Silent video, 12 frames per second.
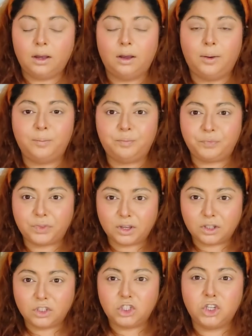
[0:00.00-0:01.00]
Um,
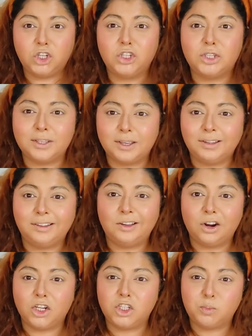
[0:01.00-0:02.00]
încerci să
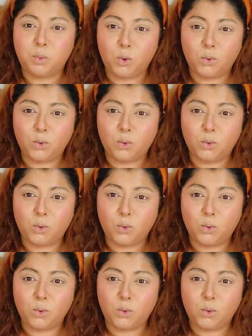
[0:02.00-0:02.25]
îngrași